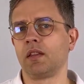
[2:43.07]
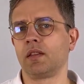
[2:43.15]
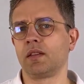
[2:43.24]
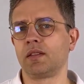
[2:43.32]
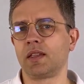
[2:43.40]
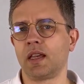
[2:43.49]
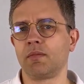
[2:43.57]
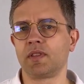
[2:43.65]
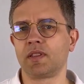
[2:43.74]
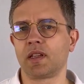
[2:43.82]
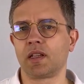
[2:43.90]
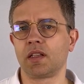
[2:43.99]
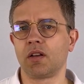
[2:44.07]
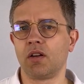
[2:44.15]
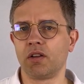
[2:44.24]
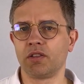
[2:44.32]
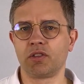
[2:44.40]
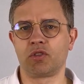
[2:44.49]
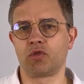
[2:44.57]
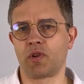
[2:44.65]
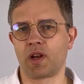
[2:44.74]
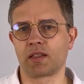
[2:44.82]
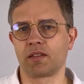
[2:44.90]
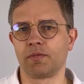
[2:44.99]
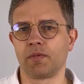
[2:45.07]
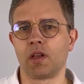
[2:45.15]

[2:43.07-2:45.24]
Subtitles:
The same study also tracked